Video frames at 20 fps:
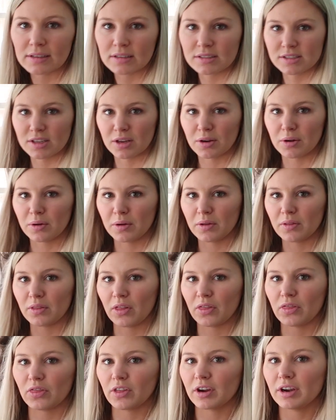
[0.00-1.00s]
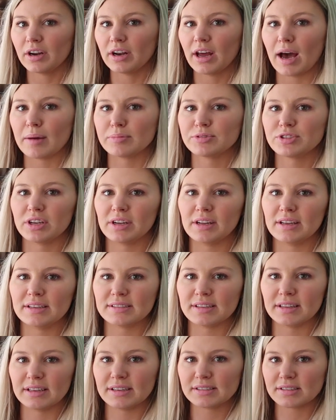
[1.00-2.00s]
So the third option
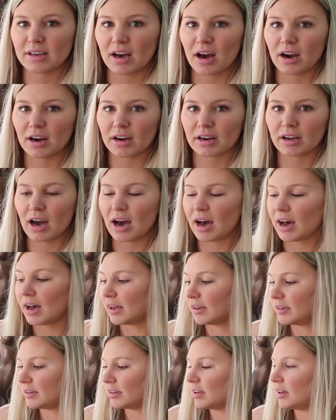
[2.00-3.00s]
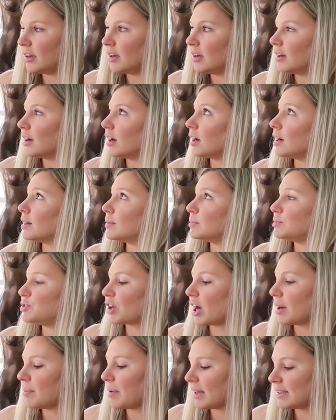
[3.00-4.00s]
is this Arcon
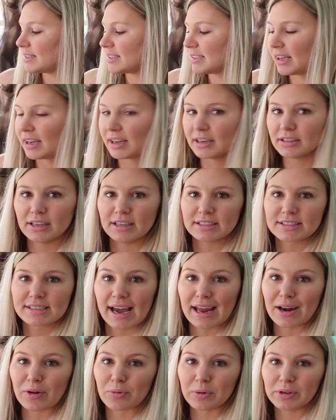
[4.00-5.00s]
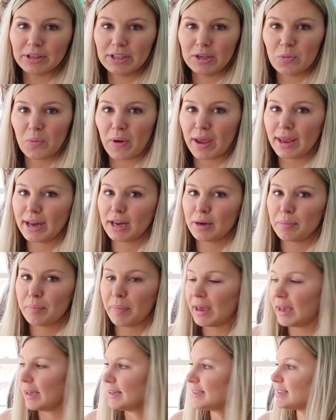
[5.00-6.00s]
tripod stand. It's got a really weighted
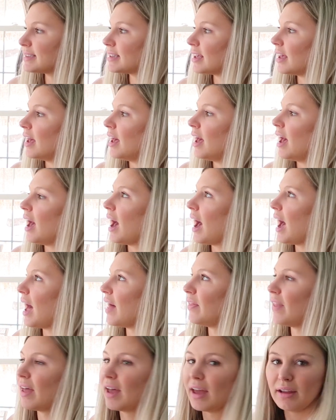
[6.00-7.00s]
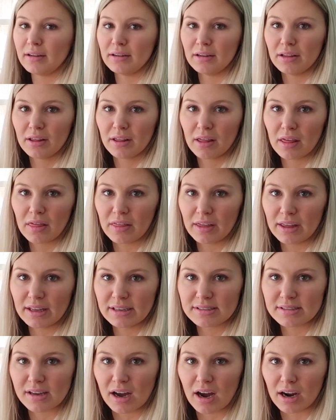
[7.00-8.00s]
base, and then
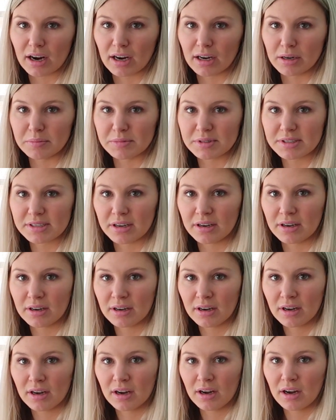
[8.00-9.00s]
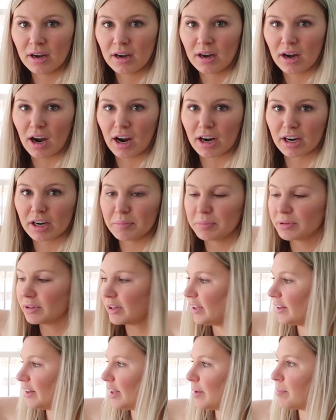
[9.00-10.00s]
these arms are
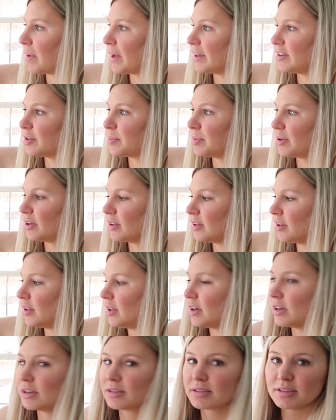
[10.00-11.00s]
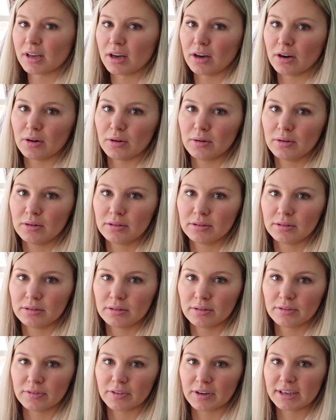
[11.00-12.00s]
completely bendable. So
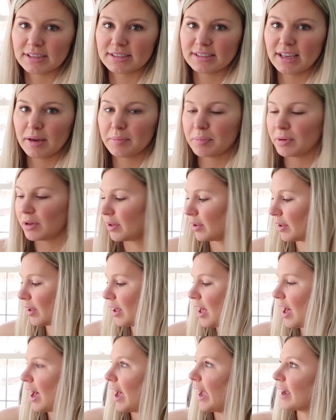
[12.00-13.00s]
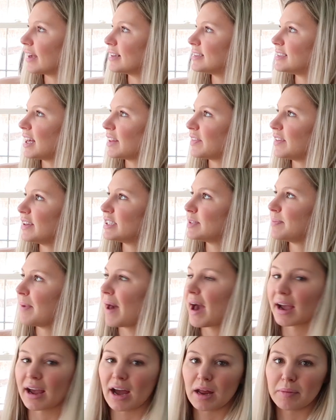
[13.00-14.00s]
for example, I could set this
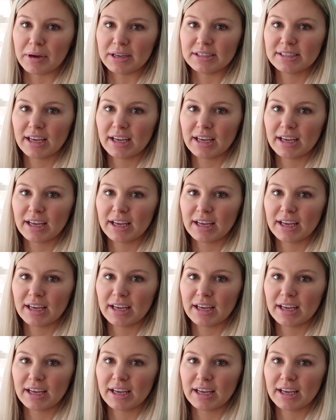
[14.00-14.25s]
back on my